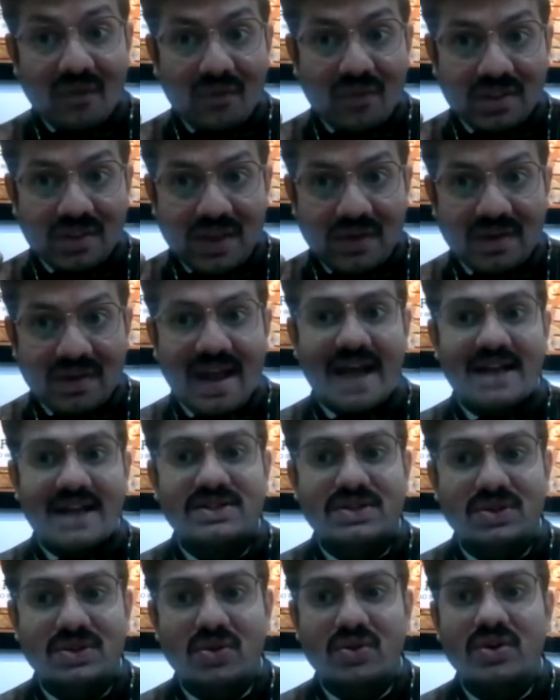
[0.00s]
they were asked
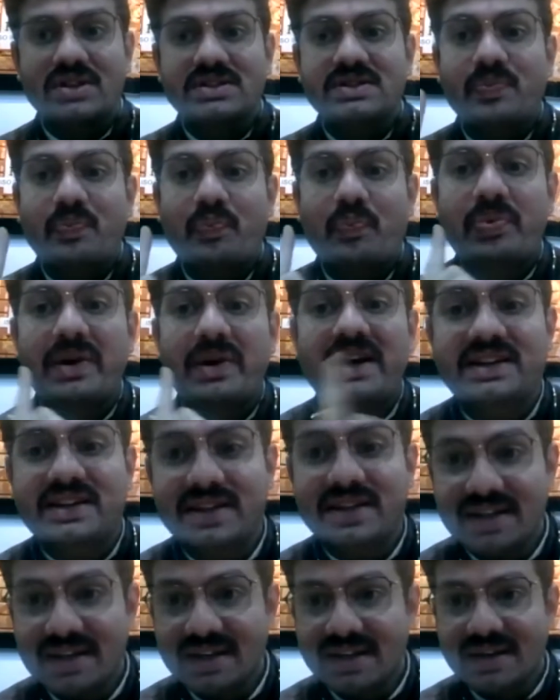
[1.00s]
to split
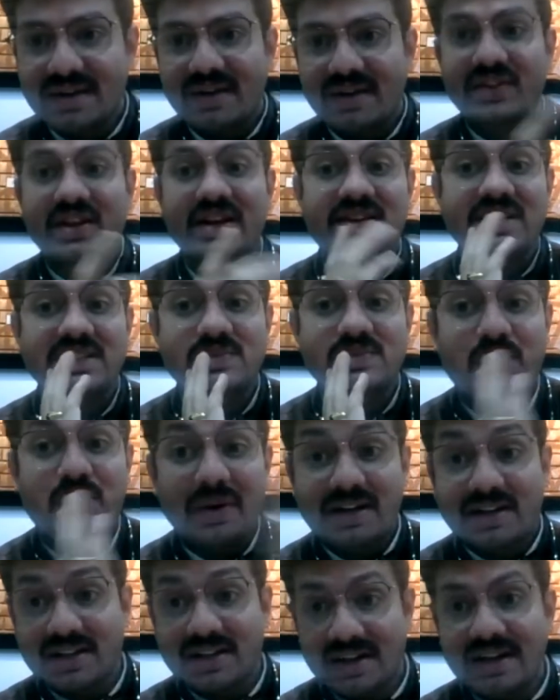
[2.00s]
the, the
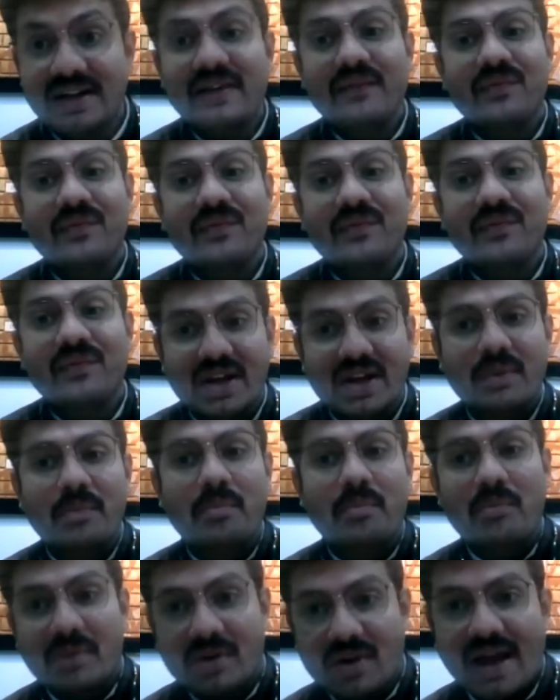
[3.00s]
spit, the
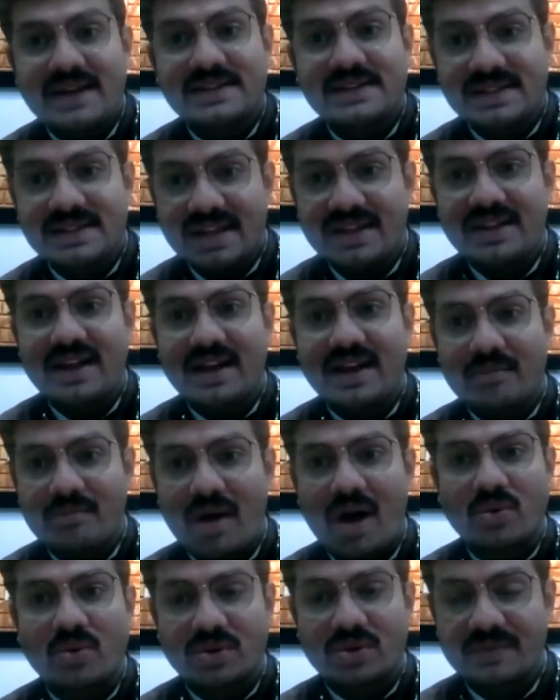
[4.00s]
rice in their
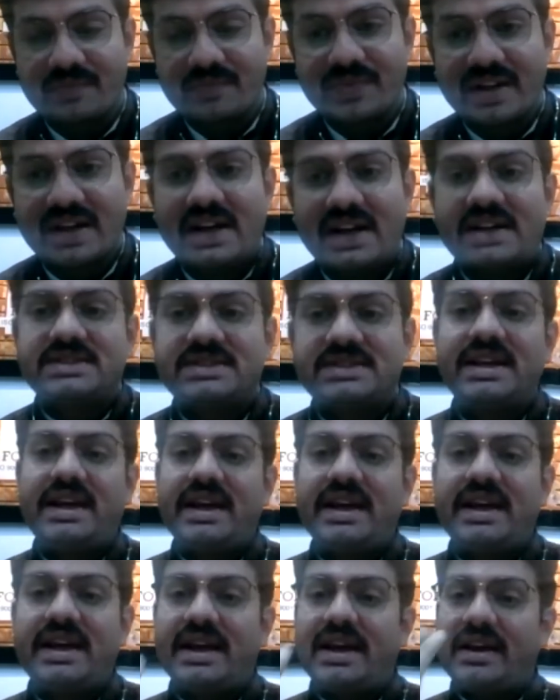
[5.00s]
mouth.
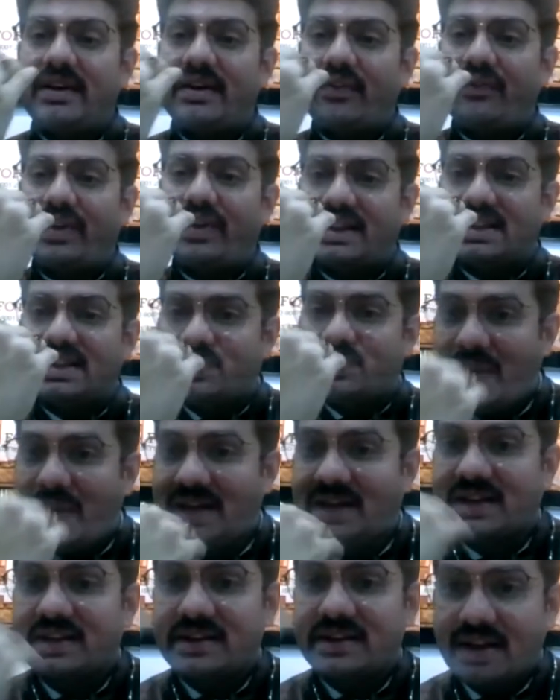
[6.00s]
See, when they
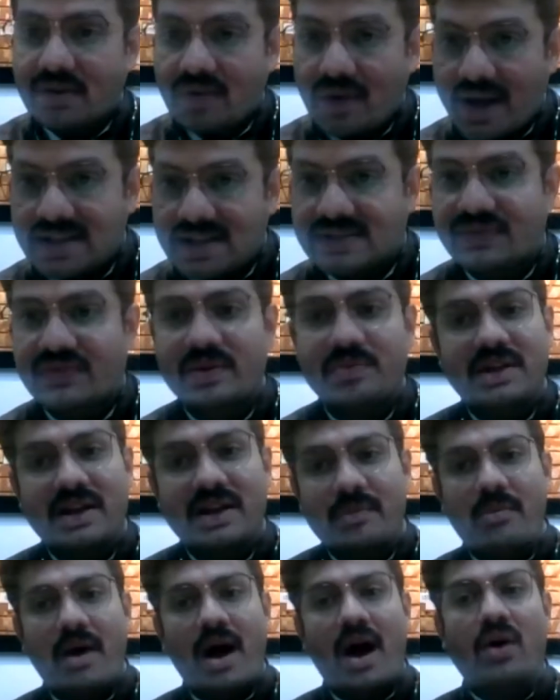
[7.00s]
spit the rice from their
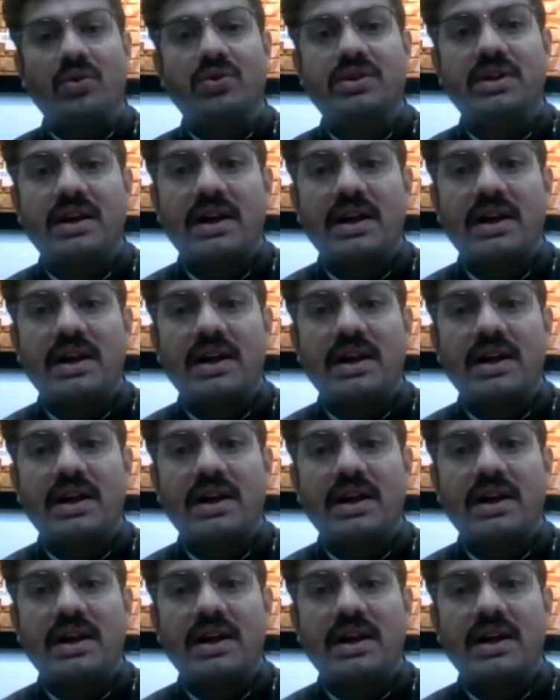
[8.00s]
mouth,